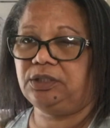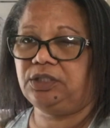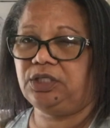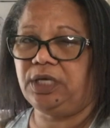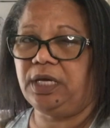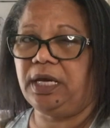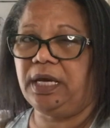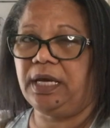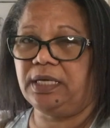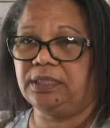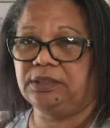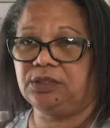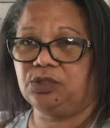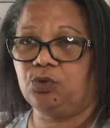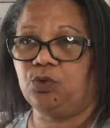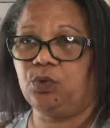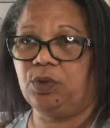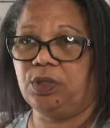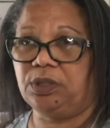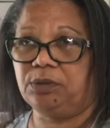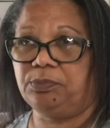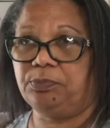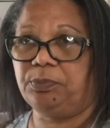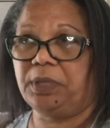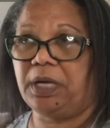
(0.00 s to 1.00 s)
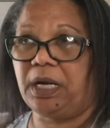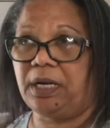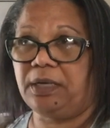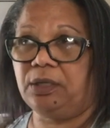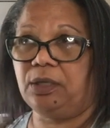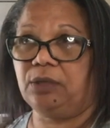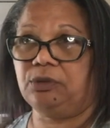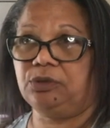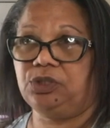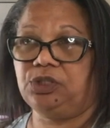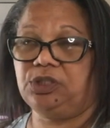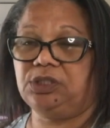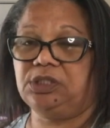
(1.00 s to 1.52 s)
hands quilt, but I
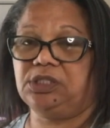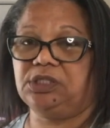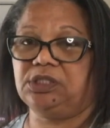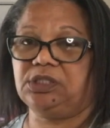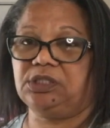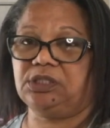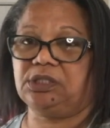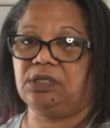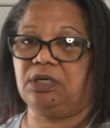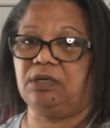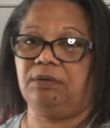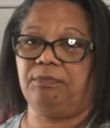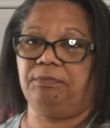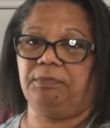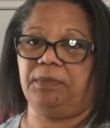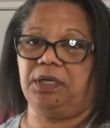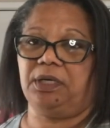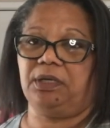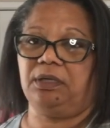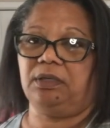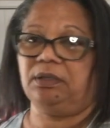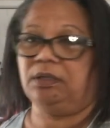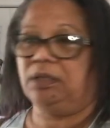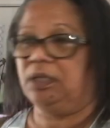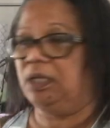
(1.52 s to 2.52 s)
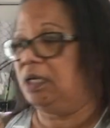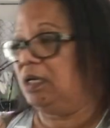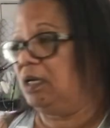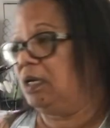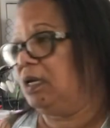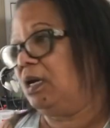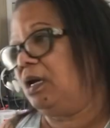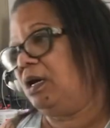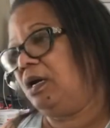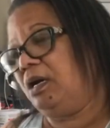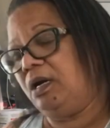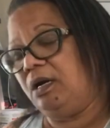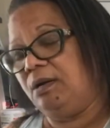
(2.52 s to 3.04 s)
know she does some
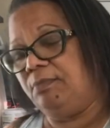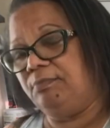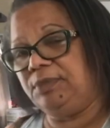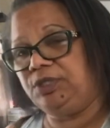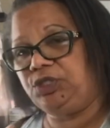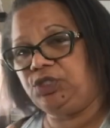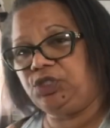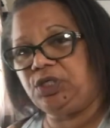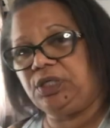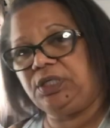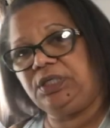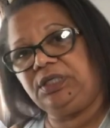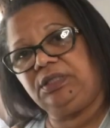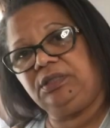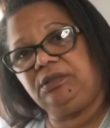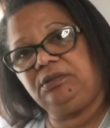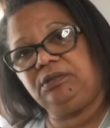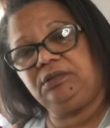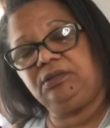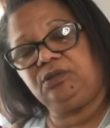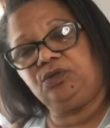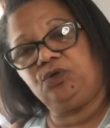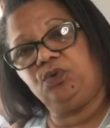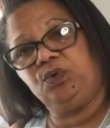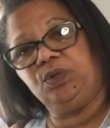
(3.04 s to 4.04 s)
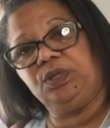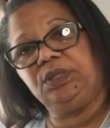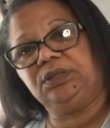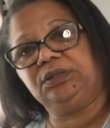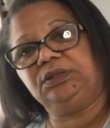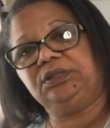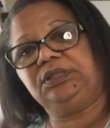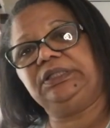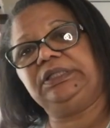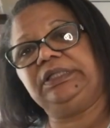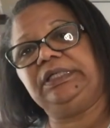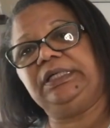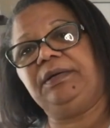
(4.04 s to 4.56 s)
machine
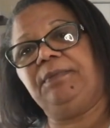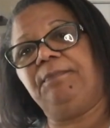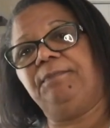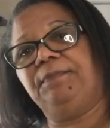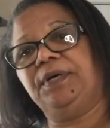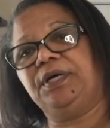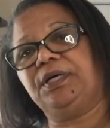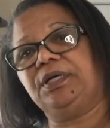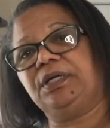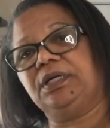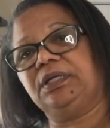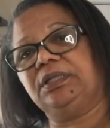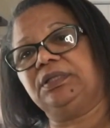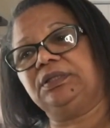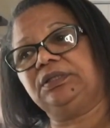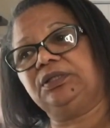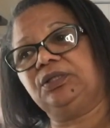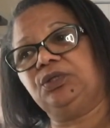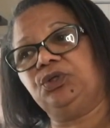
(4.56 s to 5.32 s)
quilting. But so